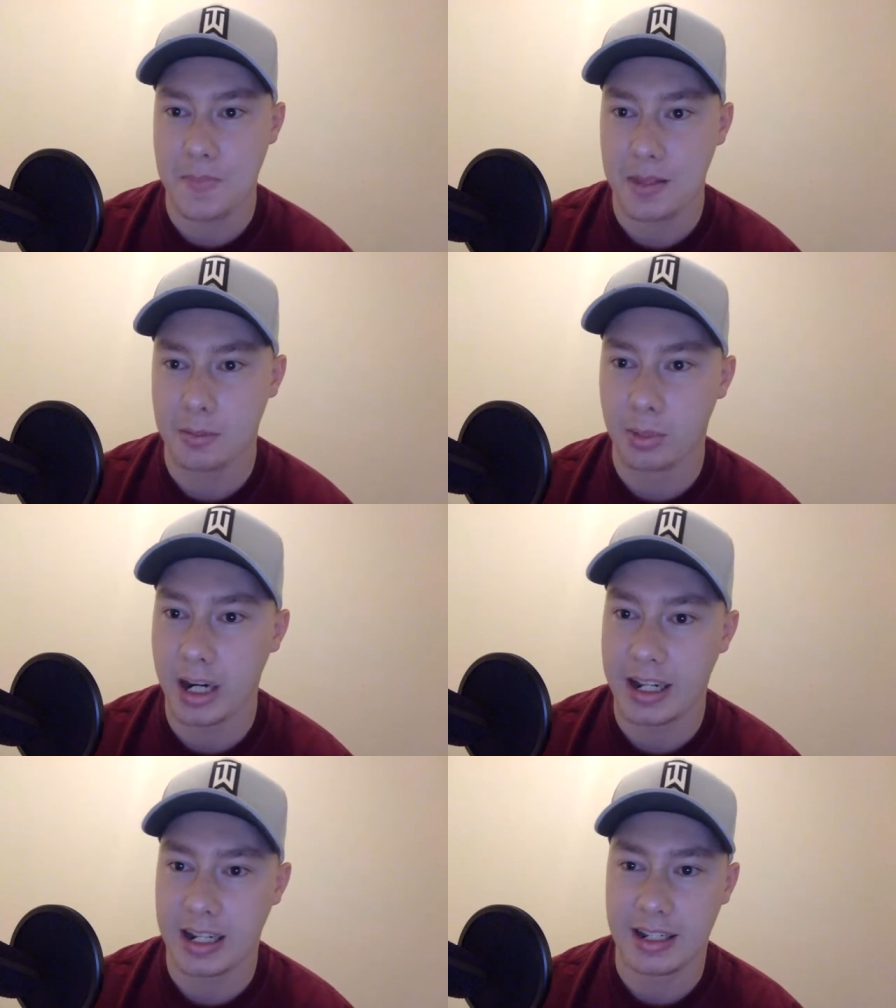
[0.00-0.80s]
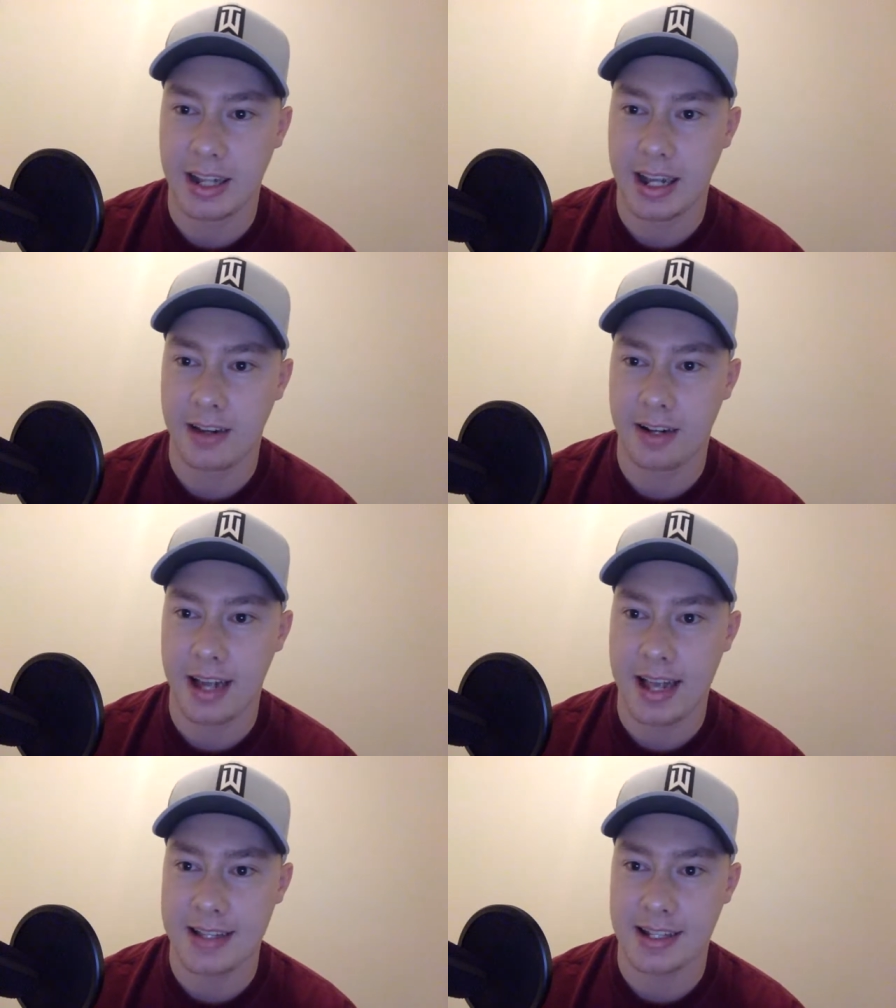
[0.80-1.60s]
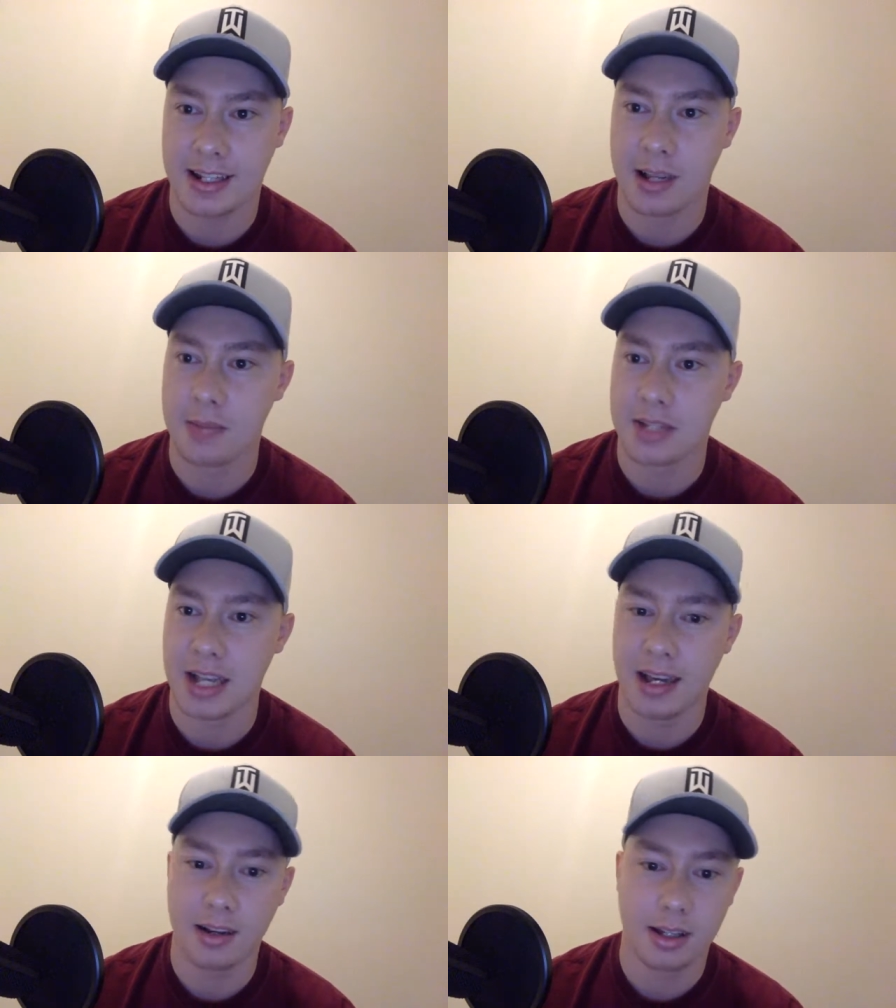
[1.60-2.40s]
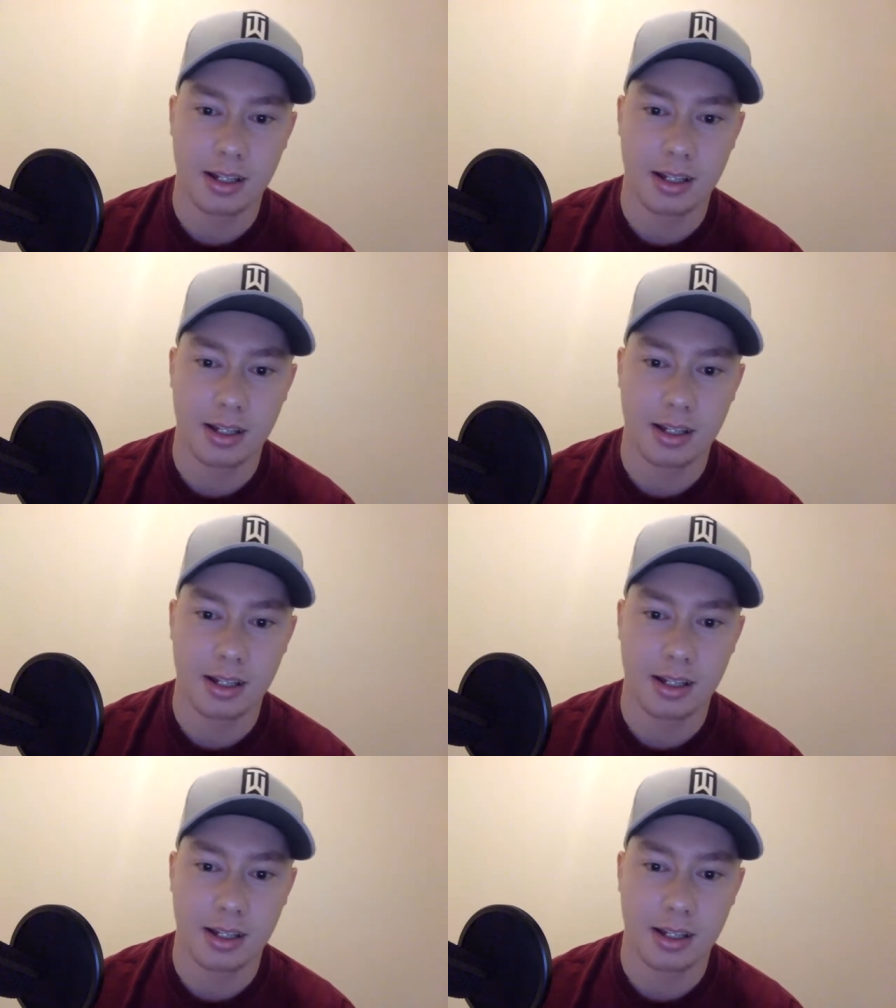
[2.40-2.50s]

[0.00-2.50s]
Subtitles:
breaking it down as it comes out.